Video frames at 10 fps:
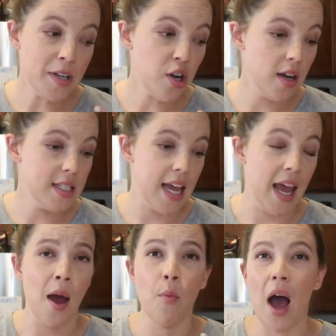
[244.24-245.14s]
am I trying to
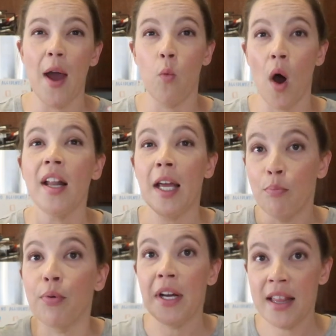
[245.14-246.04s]
say? I want to
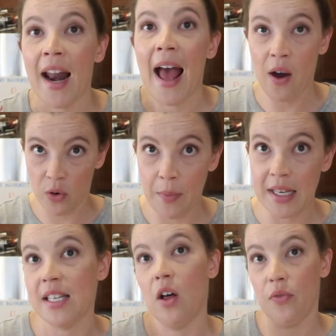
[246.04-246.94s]
like bring that out of
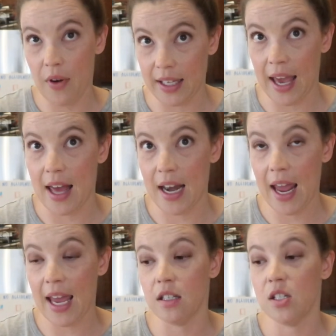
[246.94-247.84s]
myself again.
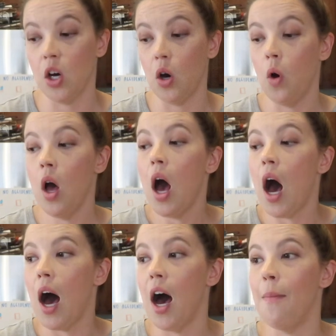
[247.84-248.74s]
And so,
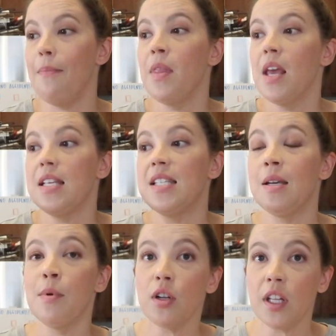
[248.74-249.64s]

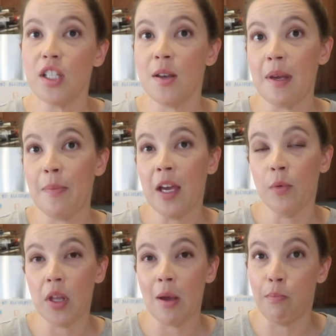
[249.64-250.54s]
similarly to me
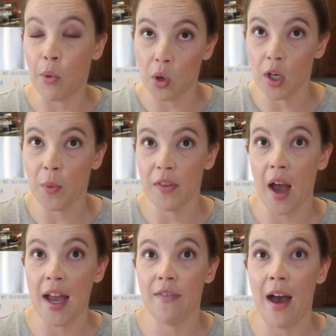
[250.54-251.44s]
being really bored with
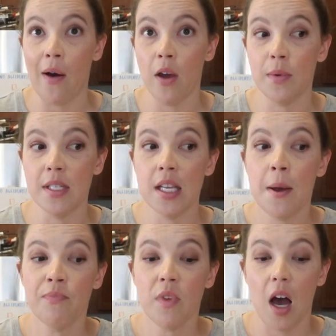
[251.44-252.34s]
kind of how I was
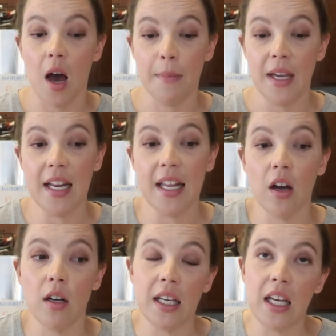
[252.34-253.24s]

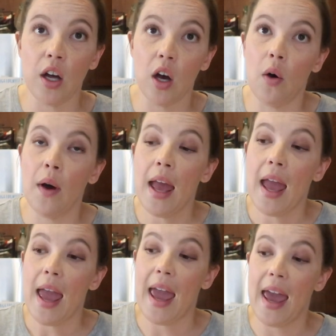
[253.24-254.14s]
eating on keto
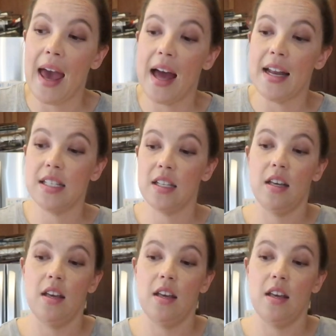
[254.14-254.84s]
and